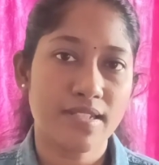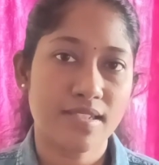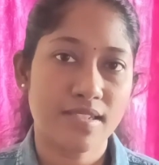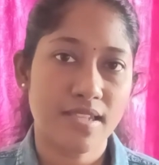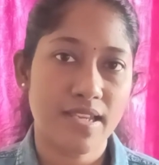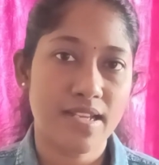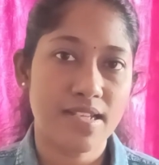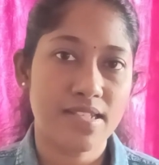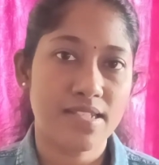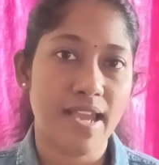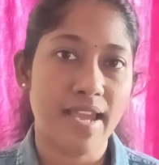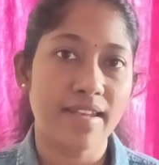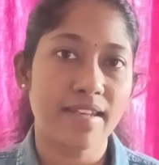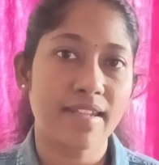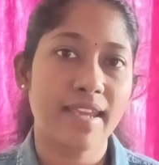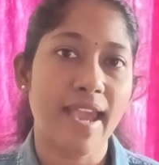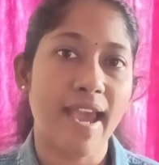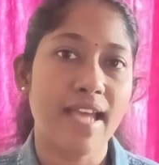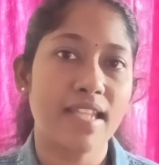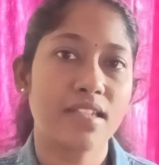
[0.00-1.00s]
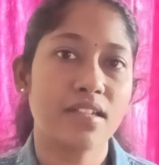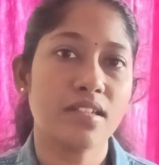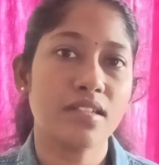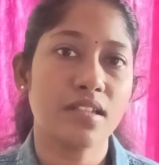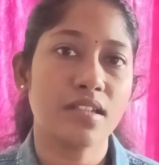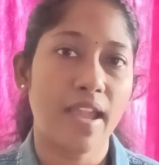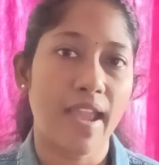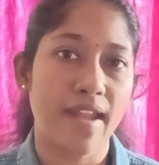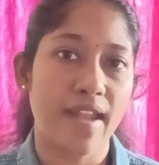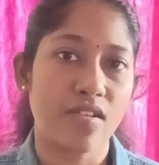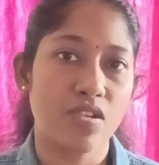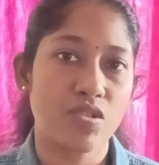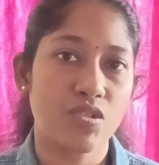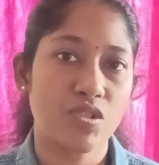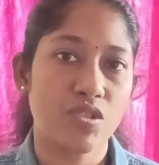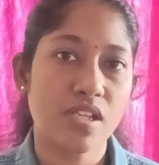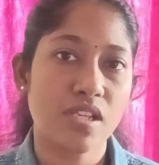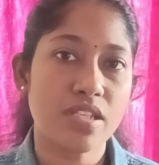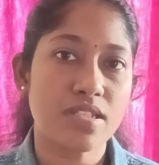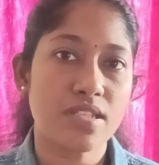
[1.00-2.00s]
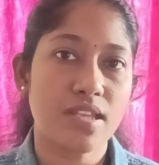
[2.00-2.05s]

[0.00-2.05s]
things and gather the energies,